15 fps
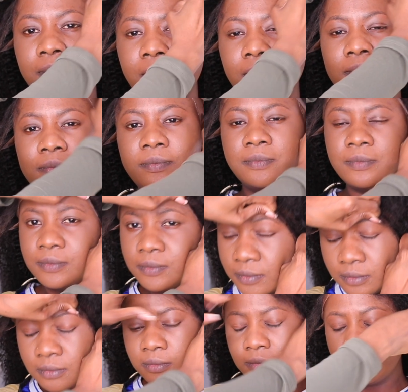I just went in here
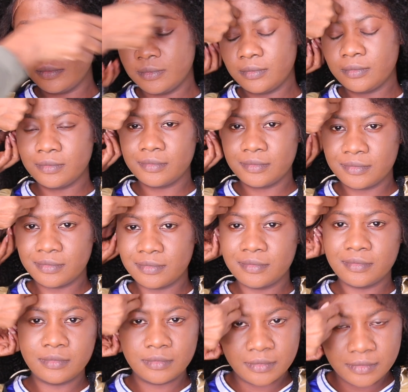and I put the wig
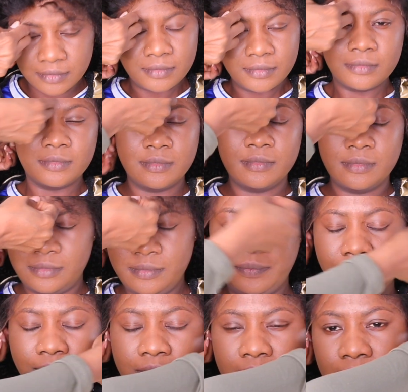on to try it
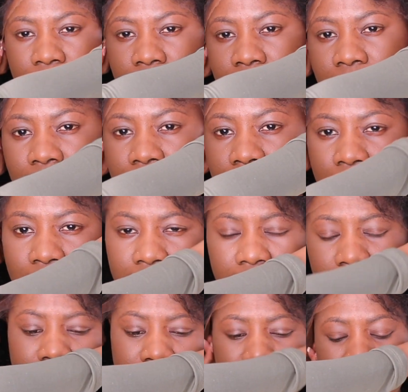
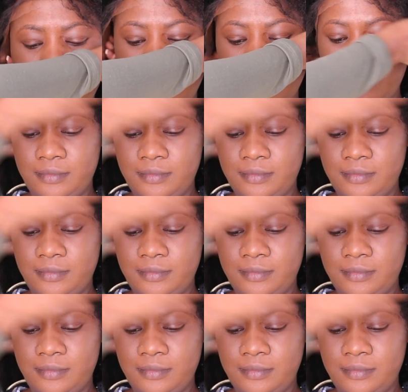on her,